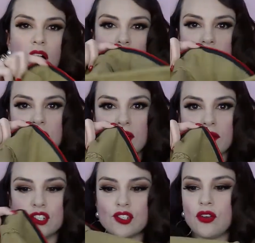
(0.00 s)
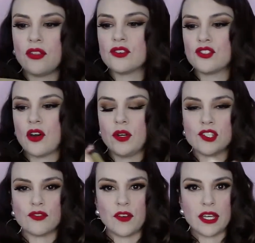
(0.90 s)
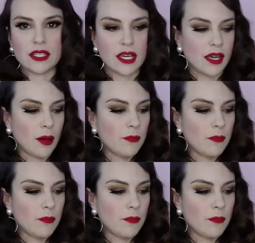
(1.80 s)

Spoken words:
On the original, there's no interfacing,